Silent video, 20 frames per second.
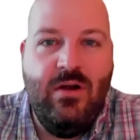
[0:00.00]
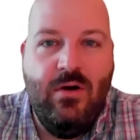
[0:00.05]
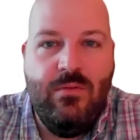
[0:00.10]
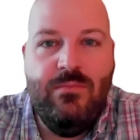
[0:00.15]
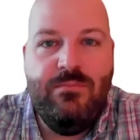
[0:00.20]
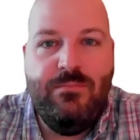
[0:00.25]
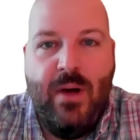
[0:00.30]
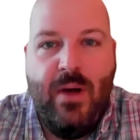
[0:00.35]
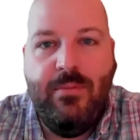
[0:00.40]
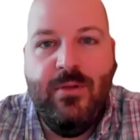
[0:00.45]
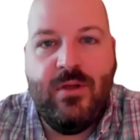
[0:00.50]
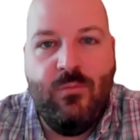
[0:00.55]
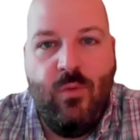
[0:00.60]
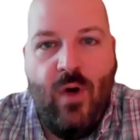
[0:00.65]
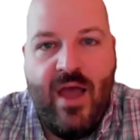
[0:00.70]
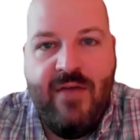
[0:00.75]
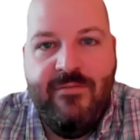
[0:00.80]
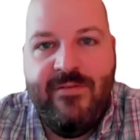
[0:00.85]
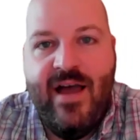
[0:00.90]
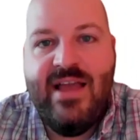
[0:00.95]
public
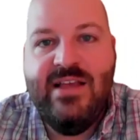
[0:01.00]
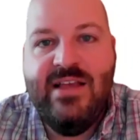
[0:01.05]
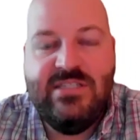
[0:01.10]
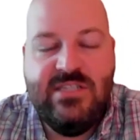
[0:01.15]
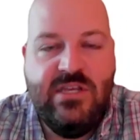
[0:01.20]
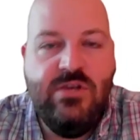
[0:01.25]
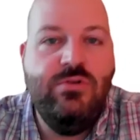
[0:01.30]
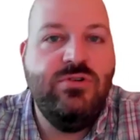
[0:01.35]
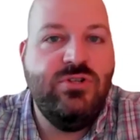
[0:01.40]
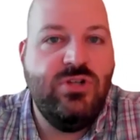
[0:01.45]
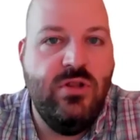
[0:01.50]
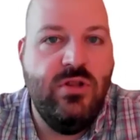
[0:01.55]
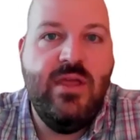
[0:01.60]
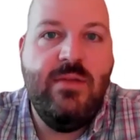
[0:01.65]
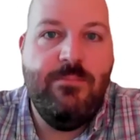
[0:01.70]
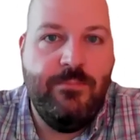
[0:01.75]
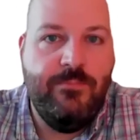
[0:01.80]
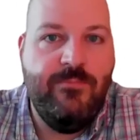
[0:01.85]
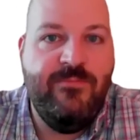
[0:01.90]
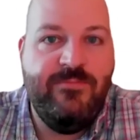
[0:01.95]
Wi-Fi is usually
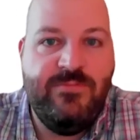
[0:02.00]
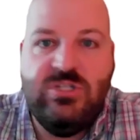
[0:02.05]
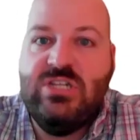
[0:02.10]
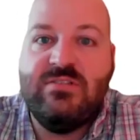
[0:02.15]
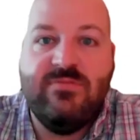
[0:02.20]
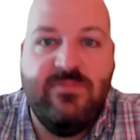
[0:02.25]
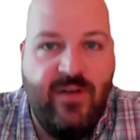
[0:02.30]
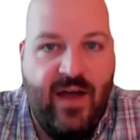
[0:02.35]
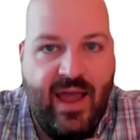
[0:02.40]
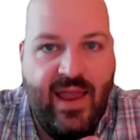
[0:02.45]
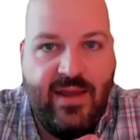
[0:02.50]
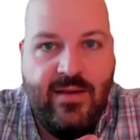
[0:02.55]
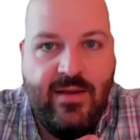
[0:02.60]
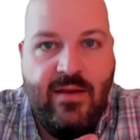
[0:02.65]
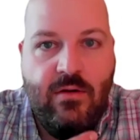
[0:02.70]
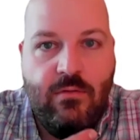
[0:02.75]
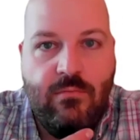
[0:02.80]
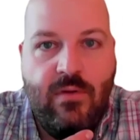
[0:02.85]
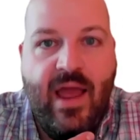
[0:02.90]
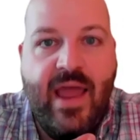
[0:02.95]
just fine,
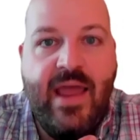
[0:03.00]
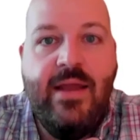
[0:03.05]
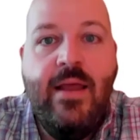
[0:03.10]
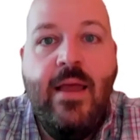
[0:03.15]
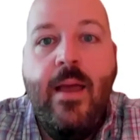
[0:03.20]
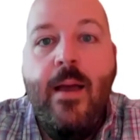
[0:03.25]
right?